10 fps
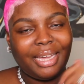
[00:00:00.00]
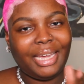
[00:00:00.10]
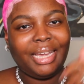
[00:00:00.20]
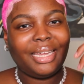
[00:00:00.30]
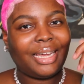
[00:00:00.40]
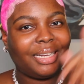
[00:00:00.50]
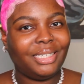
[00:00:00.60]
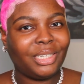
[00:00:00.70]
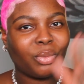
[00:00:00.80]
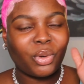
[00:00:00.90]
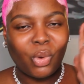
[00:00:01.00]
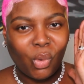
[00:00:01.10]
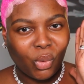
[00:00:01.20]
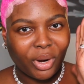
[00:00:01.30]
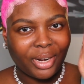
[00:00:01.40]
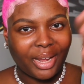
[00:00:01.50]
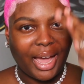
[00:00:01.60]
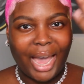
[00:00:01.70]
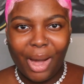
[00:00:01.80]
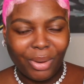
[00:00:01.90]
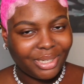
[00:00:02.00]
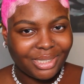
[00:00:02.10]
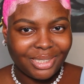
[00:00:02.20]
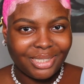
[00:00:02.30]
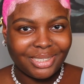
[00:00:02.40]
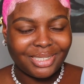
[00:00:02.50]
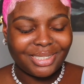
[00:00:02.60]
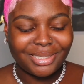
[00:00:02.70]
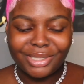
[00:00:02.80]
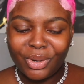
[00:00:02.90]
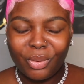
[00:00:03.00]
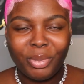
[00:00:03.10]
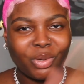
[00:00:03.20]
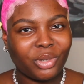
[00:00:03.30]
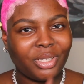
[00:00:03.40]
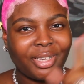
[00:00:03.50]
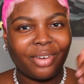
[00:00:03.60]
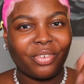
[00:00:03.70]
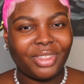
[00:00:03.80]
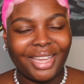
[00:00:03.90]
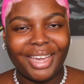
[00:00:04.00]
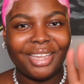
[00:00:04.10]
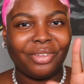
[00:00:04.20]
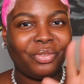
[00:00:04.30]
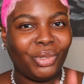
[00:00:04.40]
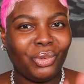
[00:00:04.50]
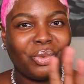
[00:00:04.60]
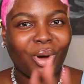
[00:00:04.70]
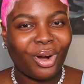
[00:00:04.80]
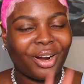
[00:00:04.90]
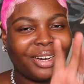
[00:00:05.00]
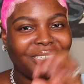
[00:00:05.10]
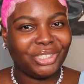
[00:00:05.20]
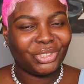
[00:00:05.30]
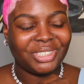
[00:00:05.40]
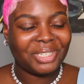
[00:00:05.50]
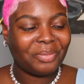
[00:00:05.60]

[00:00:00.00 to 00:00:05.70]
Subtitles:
And I did record how I did this, so be on the lookout for that if you are interested.